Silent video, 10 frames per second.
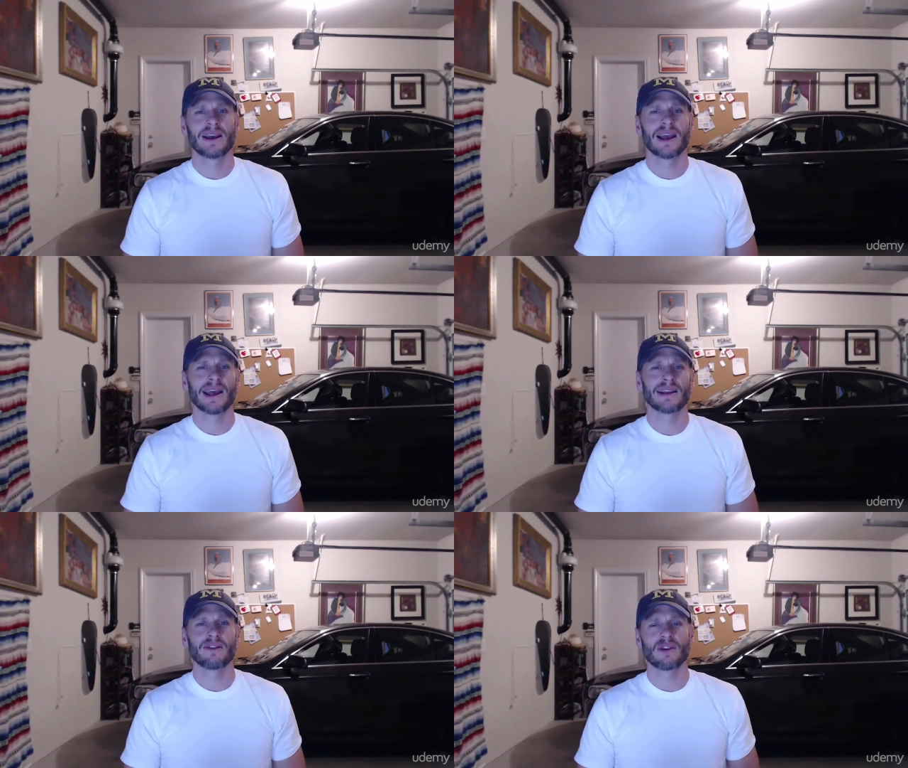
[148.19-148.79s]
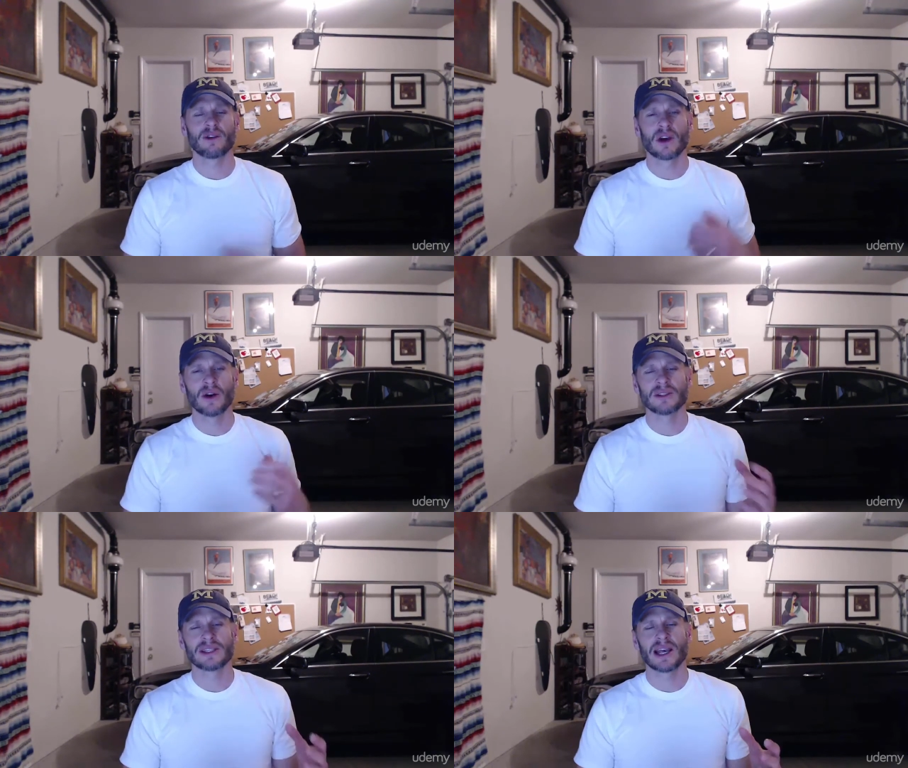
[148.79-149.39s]
and give you
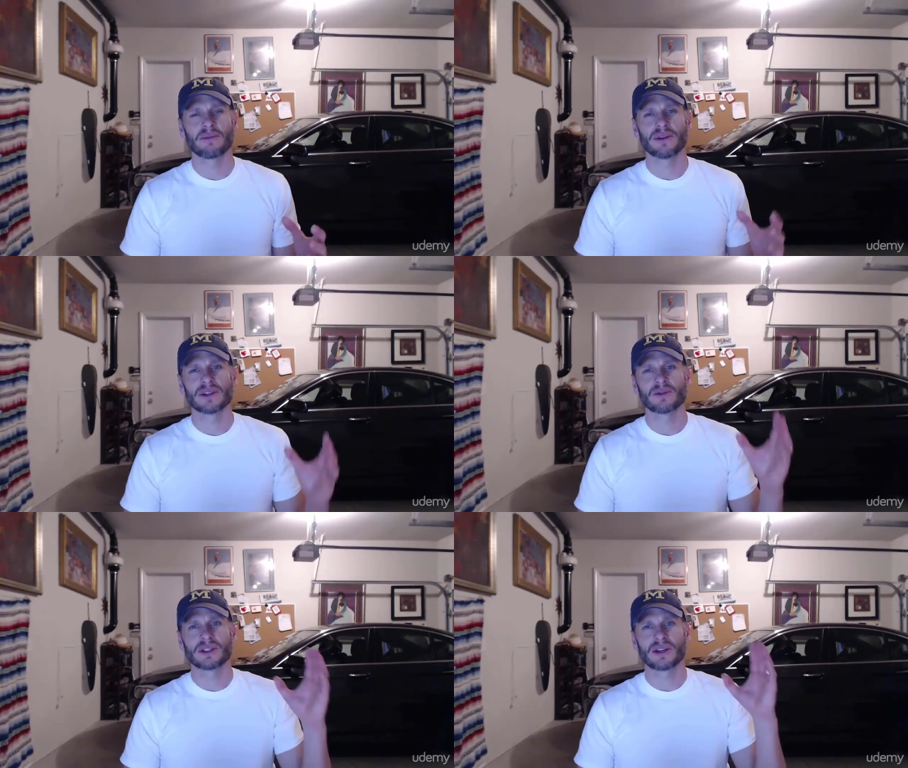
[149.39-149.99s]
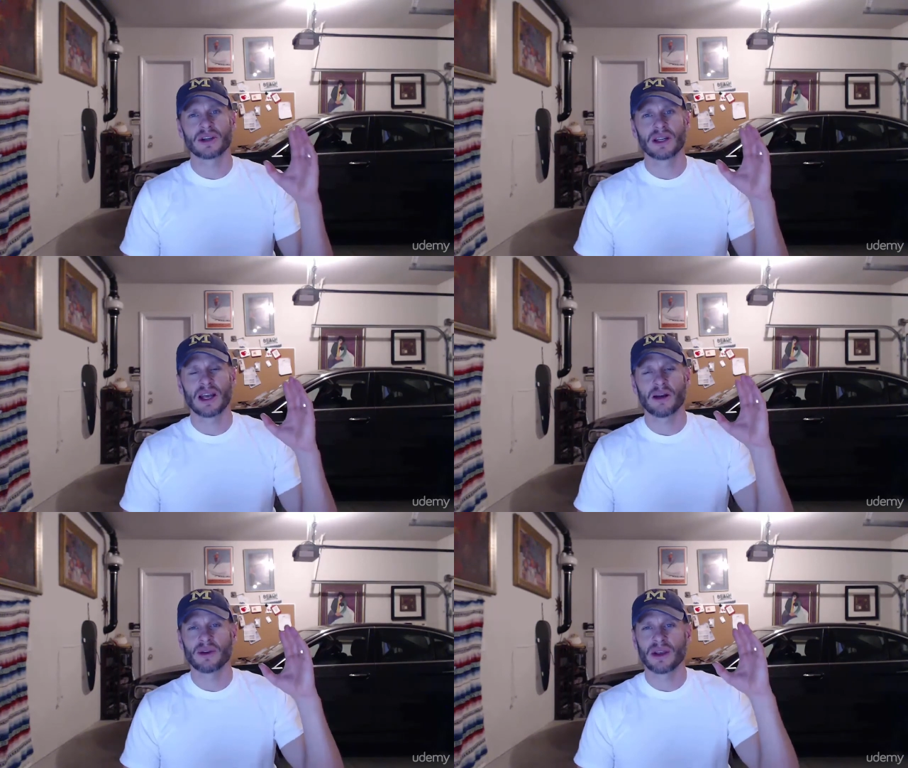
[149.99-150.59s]
code samples which are going to
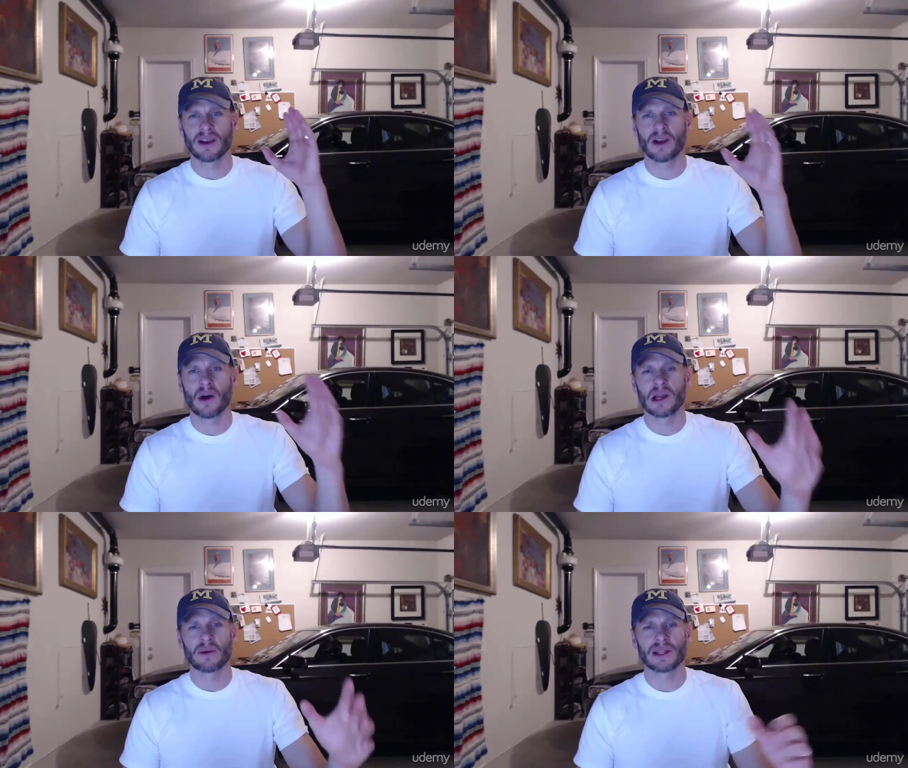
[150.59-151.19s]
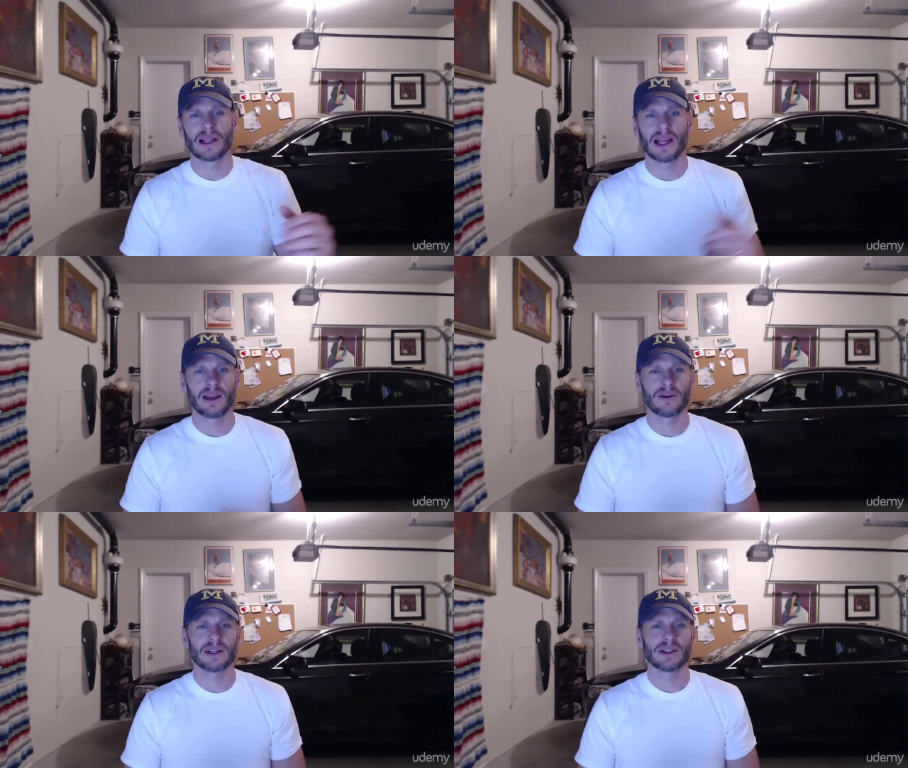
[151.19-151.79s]
help you get going with the
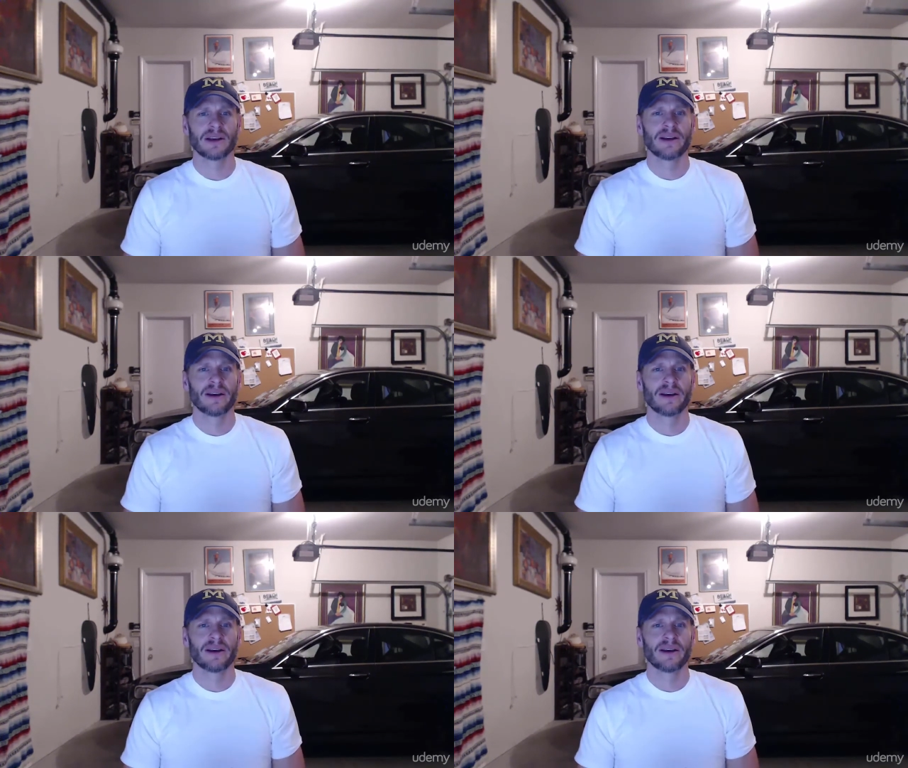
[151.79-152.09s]
language